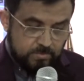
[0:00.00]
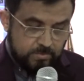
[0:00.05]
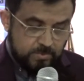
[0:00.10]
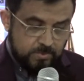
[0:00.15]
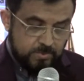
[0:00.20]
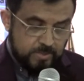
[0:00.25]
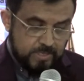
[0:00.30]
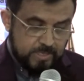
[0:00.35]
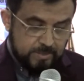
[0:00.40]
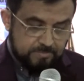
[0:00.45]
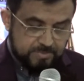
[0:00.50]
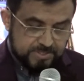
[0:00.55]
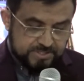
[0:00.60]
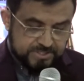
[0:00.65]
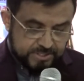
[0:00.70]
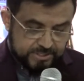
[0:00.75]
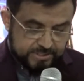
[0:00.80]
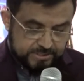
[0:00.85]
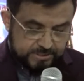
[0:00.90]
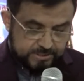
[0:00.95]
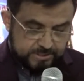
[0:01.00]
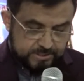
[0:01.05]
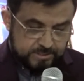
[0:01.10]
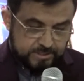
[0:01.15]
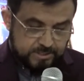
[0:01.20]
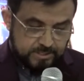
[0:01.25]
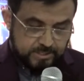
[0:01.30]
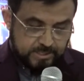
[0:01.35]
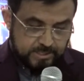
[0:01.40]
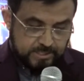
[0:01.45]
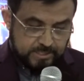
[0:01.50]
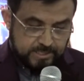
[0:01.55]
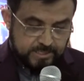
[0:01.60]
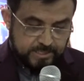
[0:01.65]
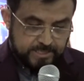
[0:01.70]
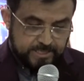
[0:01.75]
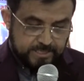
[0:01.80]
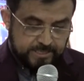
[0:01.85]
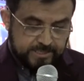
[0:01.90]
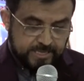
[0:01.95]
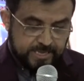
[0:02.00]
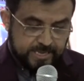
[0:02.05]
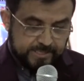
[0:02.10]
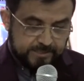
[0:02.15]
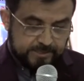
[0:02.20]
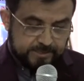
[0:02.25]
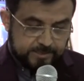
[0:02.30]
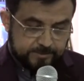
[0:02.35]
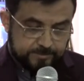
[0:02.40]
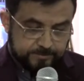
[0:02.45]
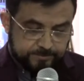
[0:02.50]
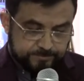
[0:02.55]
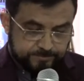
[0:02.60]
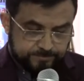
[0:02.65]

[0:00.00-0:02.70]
Let me just read that.